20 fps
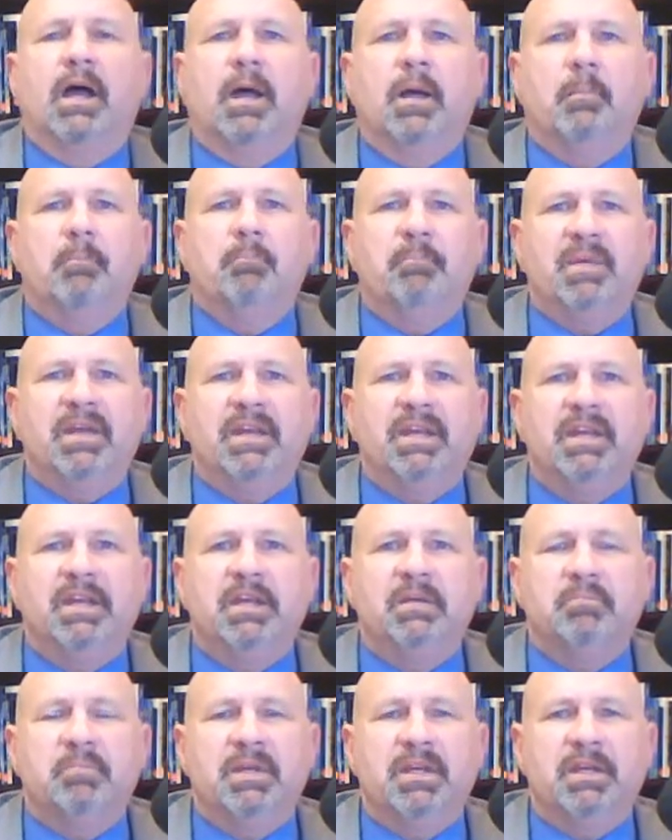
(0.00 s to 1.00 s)
Many
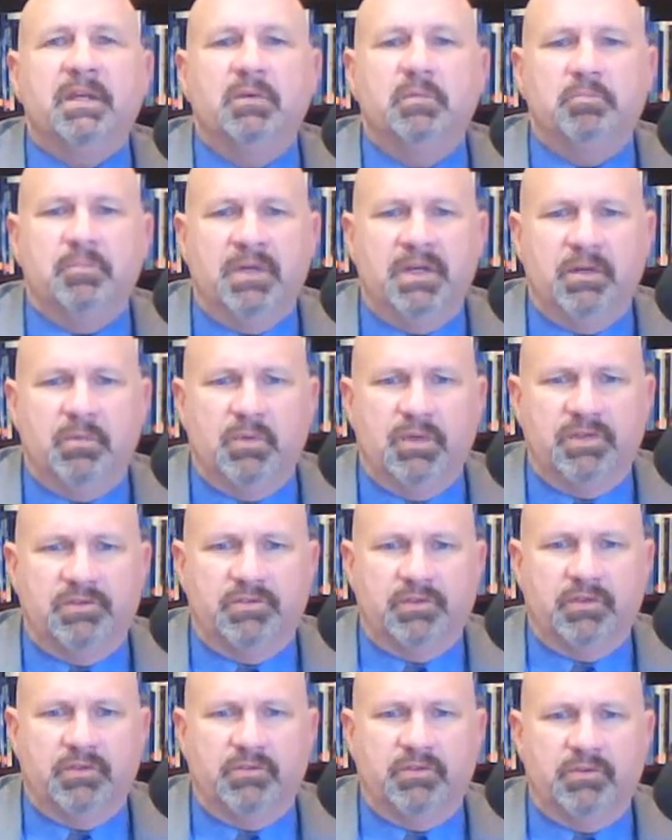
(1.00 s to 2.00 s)

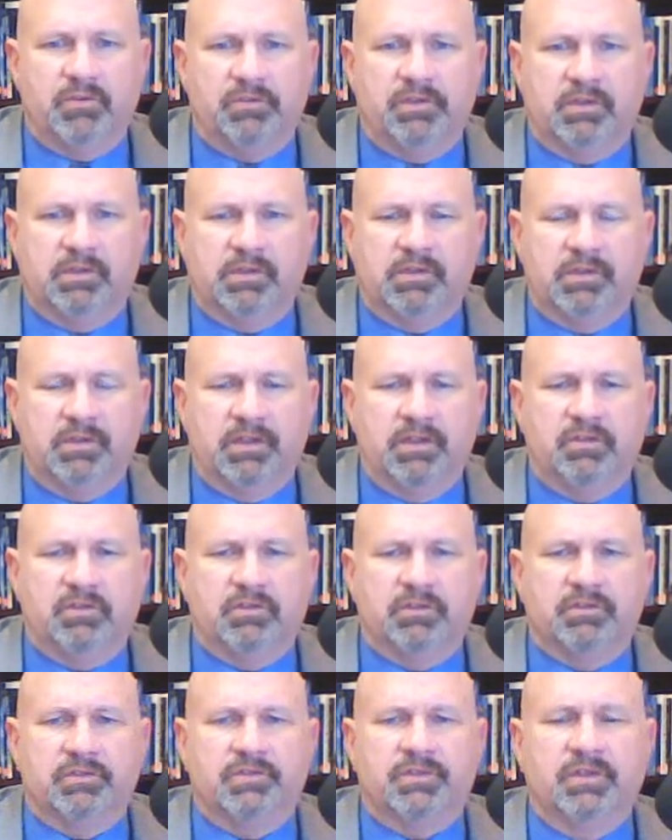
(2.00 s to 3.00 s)
researchers and
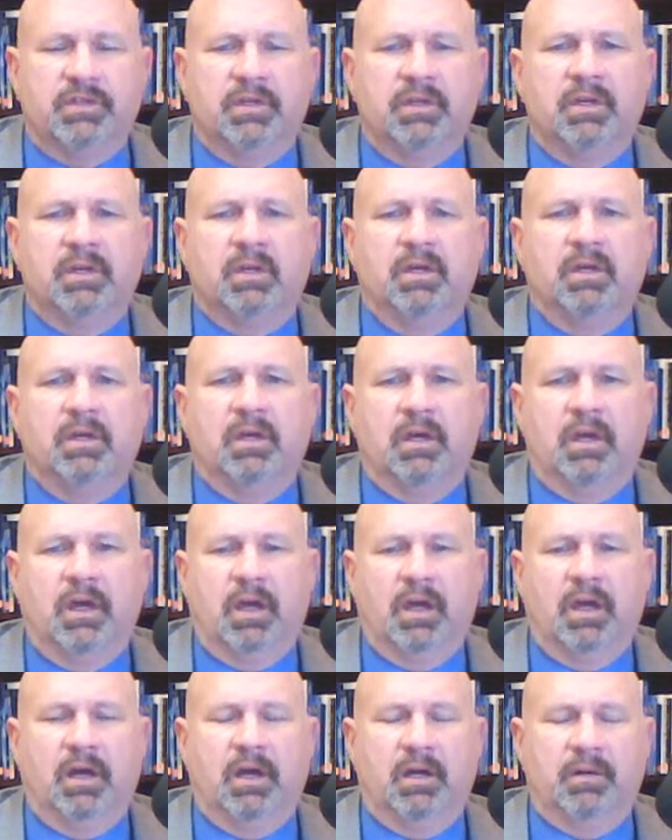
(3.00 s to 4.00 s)
clinicians,
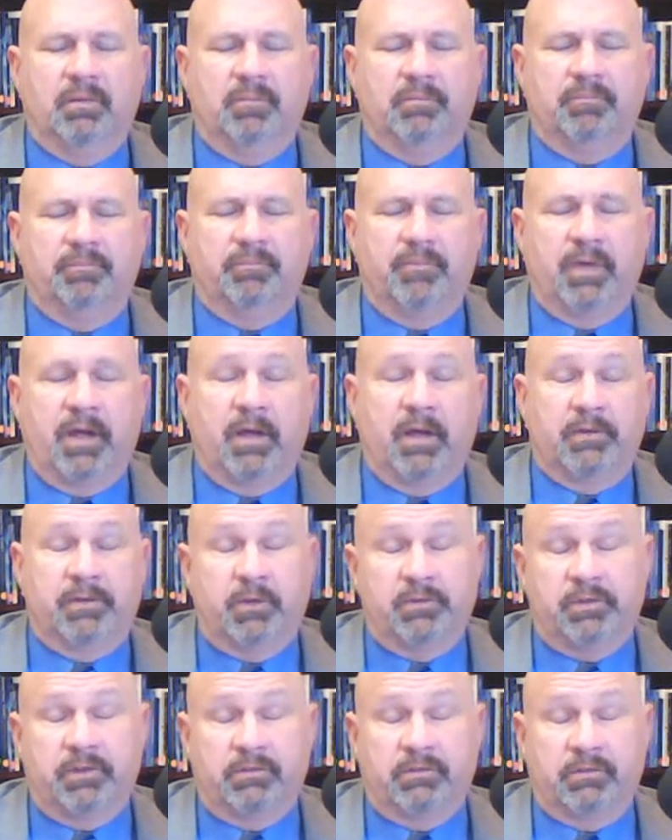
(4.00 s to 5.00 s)
I told
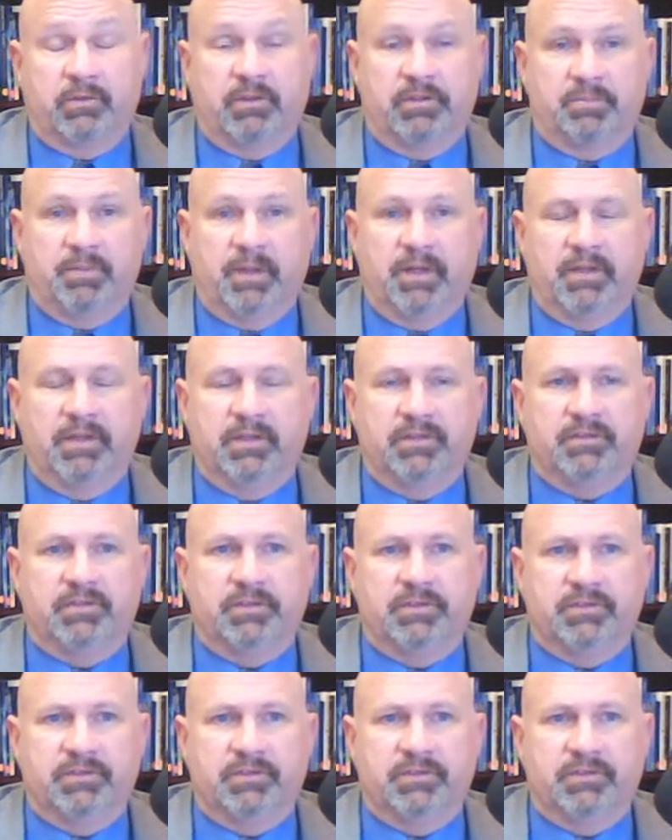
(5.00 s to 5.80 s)
you I was going to explain this,